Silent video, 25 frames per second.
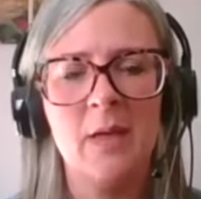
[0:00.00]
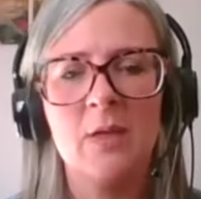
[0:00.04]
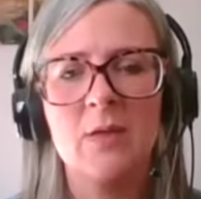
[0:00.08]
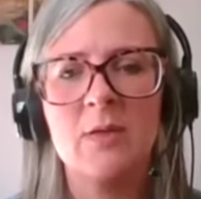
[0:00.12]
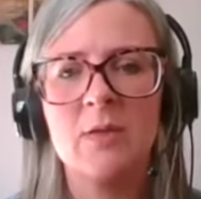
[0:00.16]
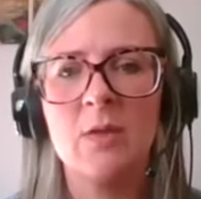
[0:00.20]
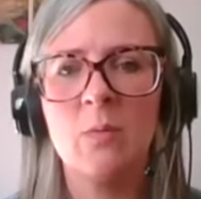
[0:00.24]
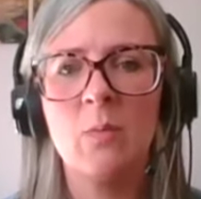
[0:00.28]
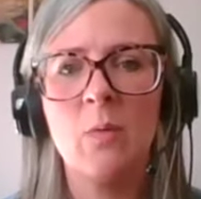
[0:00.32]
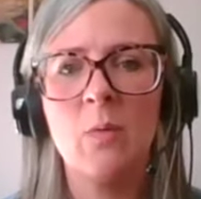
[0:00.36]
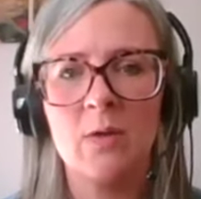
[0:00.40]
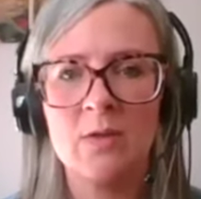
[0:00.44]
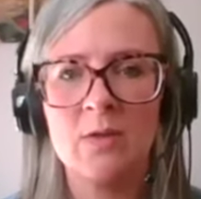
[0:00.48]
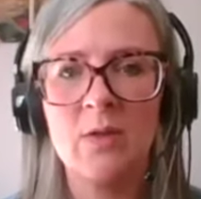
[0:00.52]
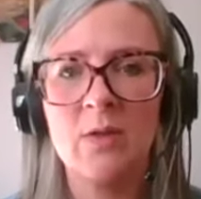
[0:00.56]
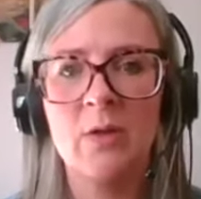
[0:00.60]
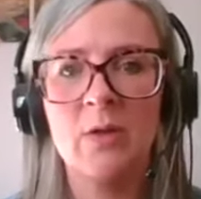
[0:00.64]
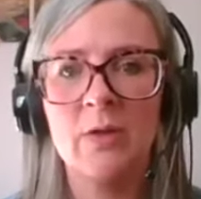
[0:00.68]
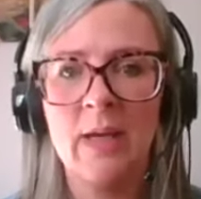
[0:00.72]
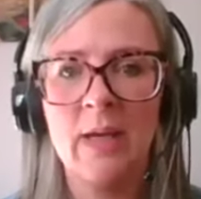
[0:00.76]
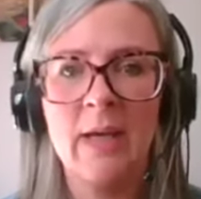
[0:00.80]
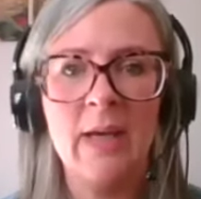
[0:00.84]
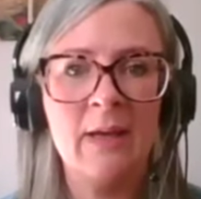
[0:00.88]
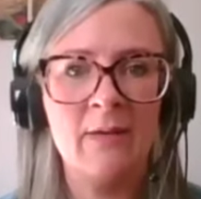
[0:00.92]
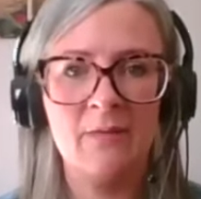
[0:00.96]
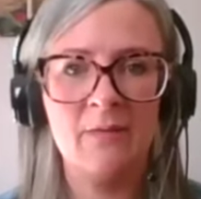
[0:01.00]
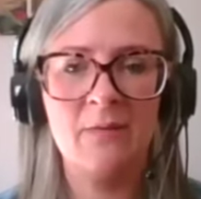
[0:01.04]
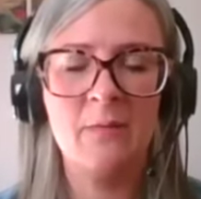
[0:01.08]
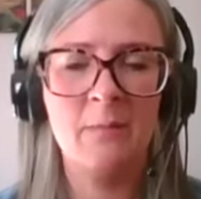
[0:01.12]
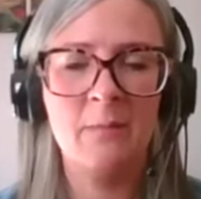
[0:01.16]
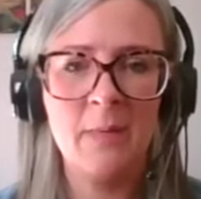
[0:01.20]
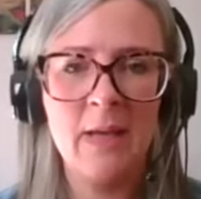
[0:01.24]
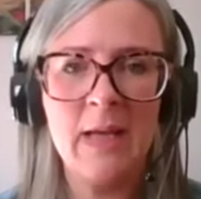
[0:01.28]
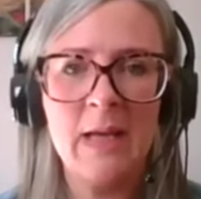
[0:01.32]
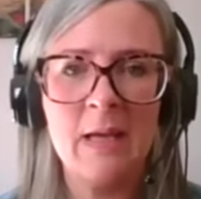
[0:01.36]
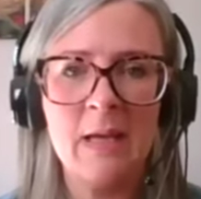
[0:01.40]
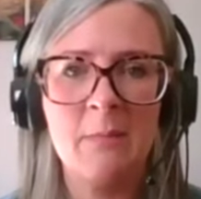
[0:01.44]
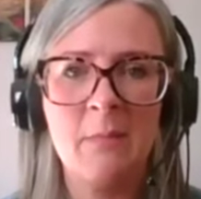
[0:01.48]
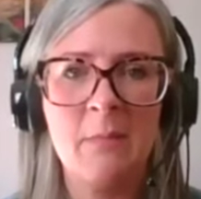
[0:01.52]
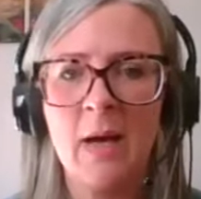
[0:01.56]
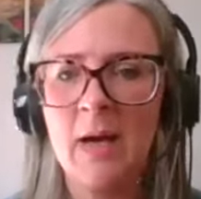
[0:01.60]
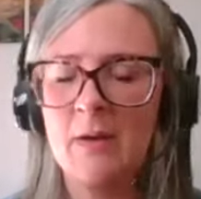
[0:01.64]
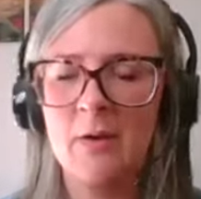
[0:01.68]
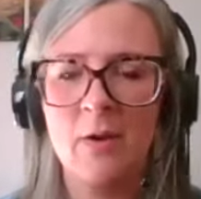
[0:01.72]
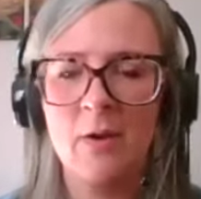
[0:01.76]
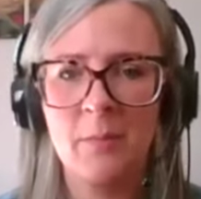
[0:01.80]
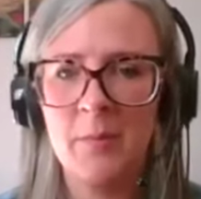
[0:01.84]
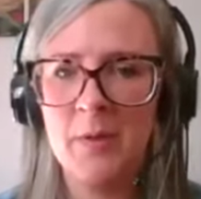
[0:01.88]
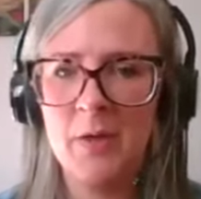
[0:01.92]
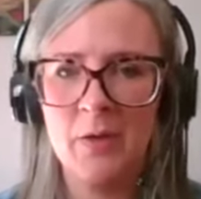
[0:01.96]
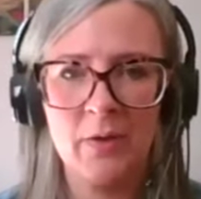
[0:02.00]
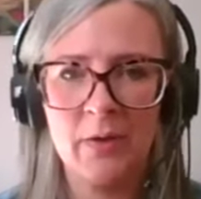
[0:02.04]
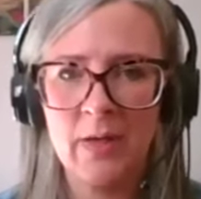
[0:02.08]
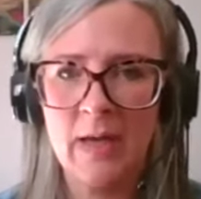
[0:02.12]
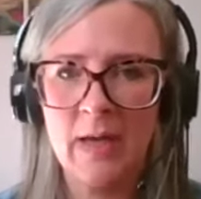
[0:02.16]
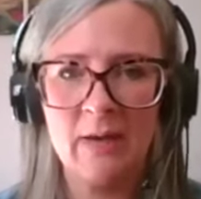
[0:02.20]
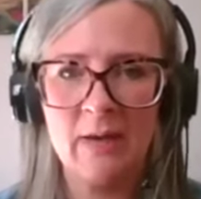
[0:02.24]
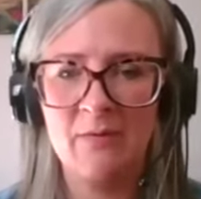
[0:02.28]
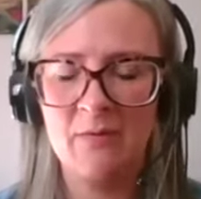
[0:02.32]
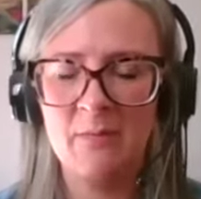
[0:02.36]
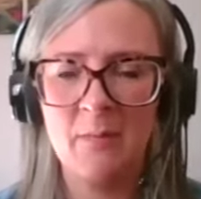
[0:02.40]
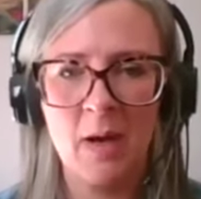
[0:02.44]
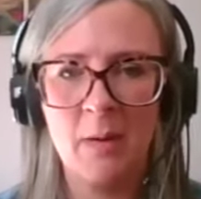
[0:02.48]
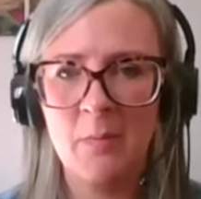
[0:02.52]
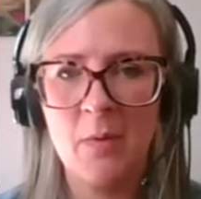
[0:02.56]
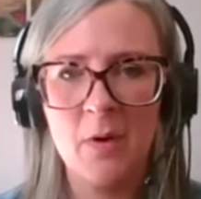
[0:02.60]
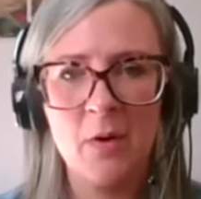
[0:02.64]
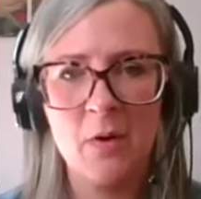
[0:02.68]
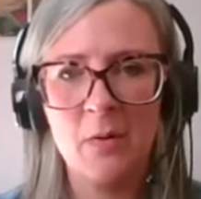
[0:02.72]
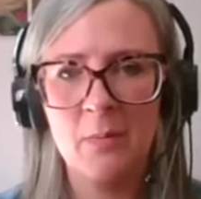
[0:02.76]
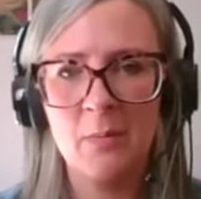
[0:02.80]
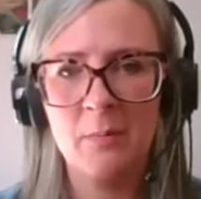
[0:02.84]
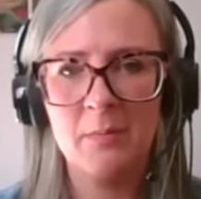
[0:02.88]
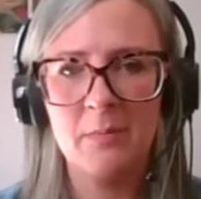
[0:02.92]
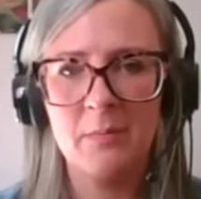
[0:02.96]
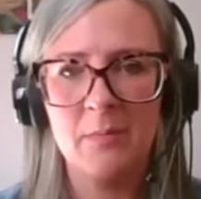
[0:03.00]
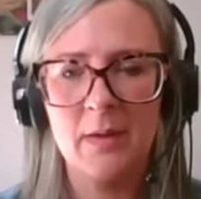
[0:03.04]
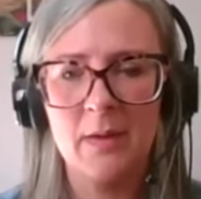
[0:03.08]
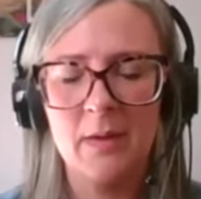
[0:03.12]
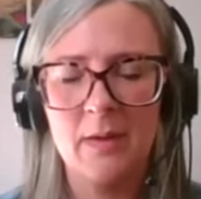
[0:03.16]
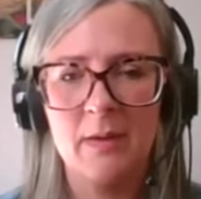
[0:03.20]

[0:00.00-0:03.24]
So what's okay for me might not be okay for my mum.